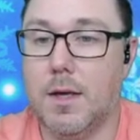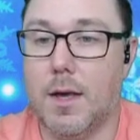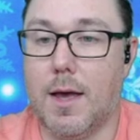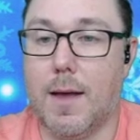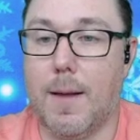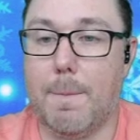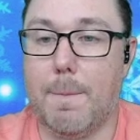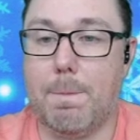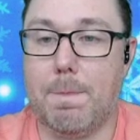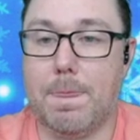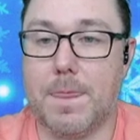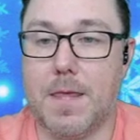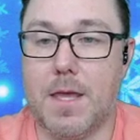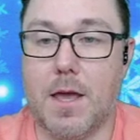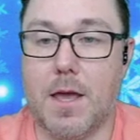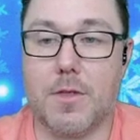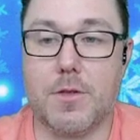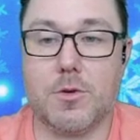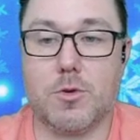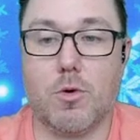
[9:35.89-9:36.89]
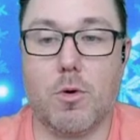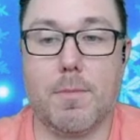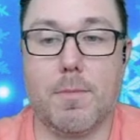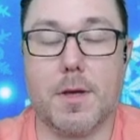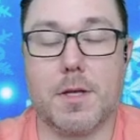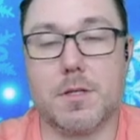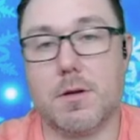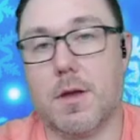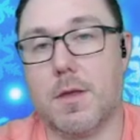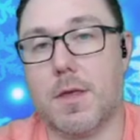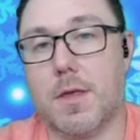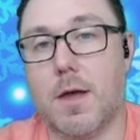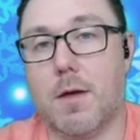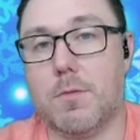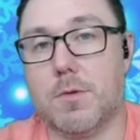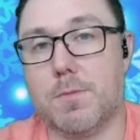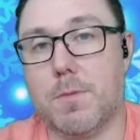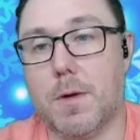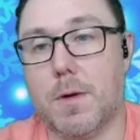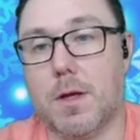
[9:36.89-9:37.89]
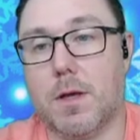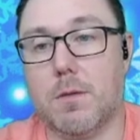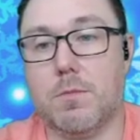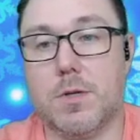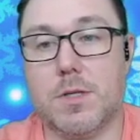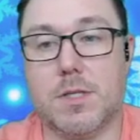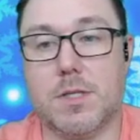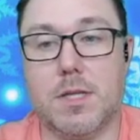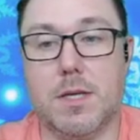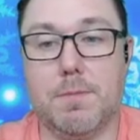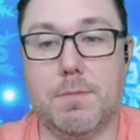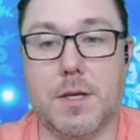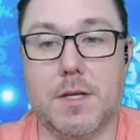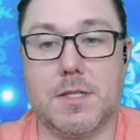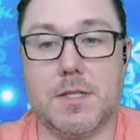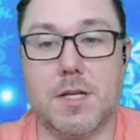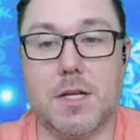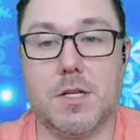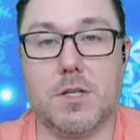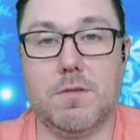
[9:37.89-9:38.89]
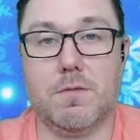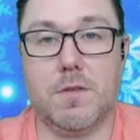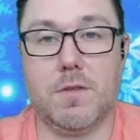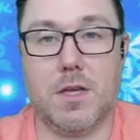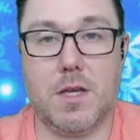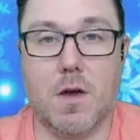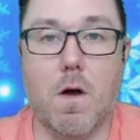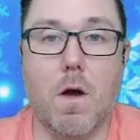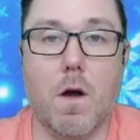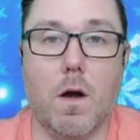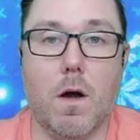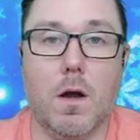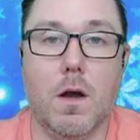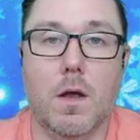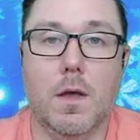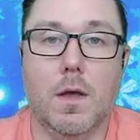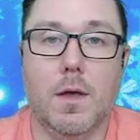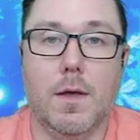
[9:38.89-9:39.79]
The other doorbuster I thought was pretty good was the PlayStation VR.